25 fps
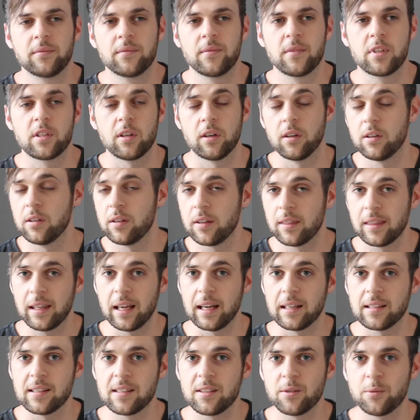So
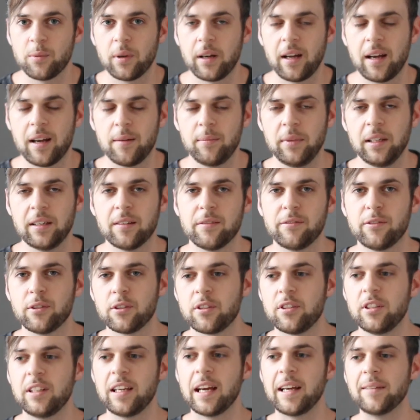that's what I'm here for
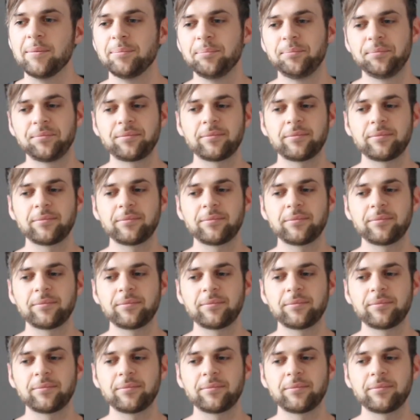today.